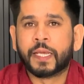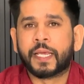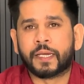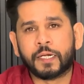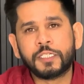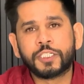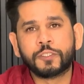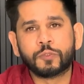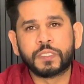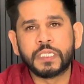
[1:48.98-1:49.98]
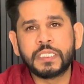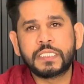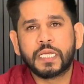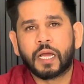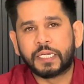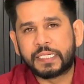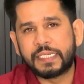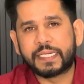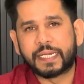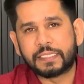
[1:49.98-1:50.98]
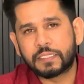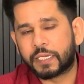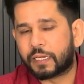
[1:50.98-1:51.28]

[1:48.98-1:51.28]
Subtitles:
In addition to these details,